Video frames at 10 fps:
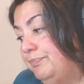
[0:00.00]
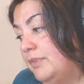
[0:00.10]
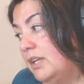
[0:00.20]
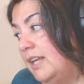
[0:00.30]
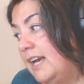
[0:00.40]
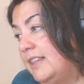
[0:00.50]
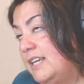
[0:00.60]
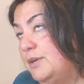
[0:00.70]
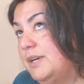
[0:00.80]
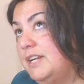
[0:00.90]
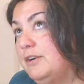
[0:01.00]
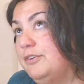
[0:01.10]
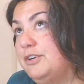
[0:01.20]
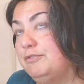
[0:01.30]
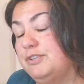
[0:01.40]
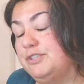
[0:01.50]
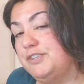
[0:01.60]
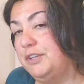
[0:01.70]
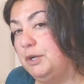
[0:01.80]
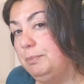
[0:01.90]
Like, I think you can hear the differences a
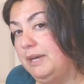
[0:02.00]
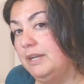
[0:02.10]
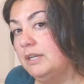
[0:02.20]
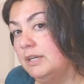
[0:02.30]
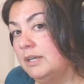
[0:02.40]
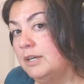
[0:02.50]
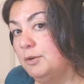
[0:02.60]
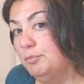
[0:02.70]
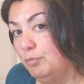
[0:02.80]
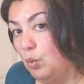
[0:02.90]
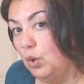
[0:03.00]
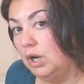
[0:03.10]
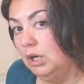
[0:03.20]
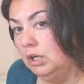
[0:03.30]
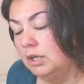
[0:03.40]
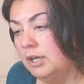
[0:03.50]
little bit more,